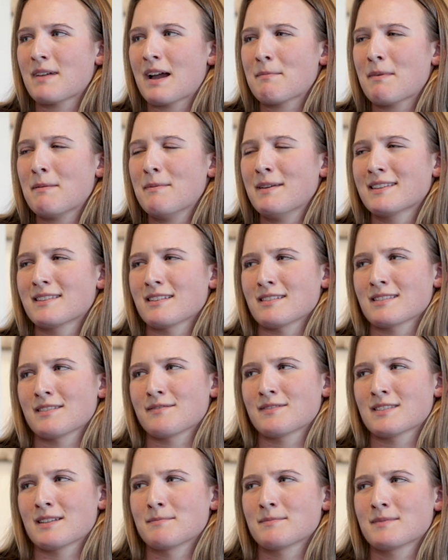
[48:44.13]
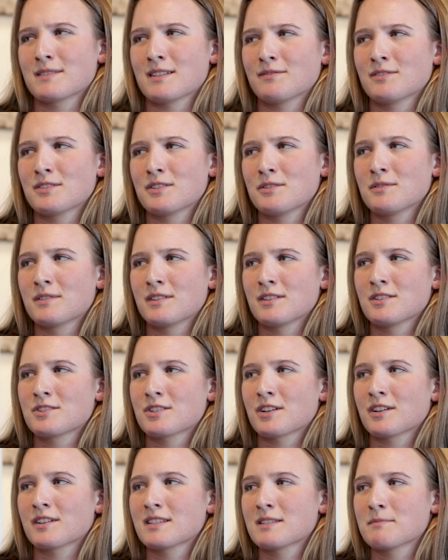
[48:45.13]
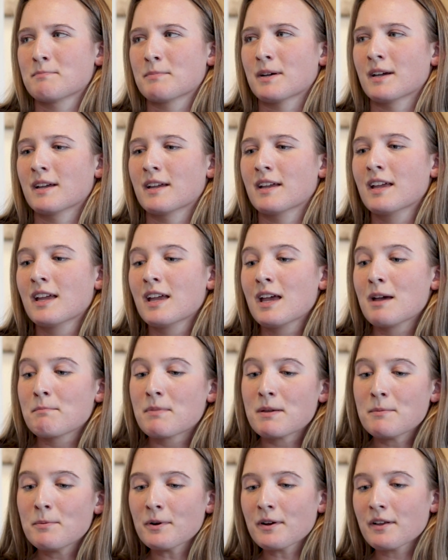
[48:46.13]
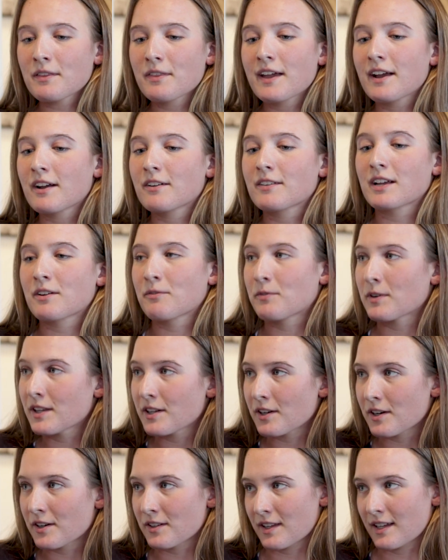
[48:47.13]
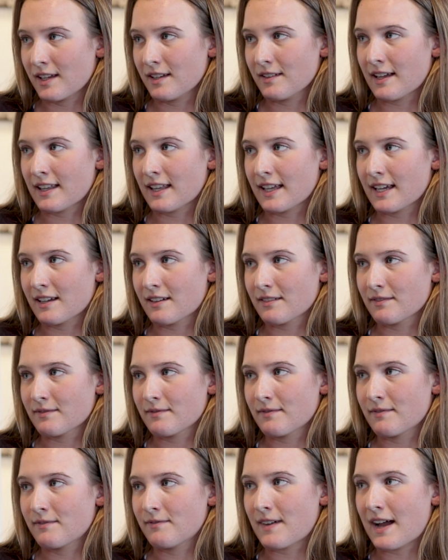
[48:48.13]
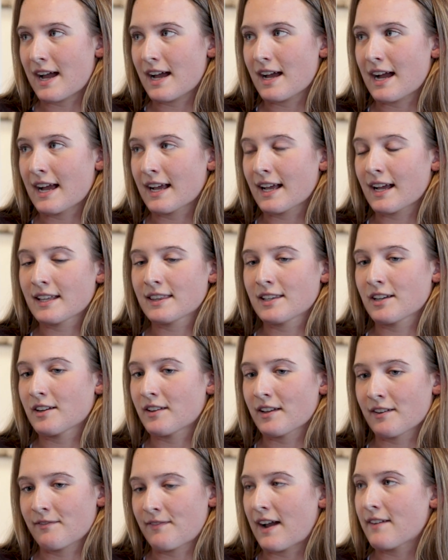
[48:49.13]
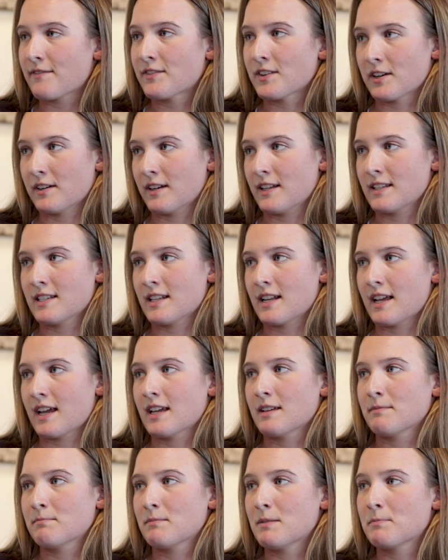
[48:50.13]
Maybe it does have some stuff to do with insurance, but people are there like really early. I got there like 5:30 today. Dang.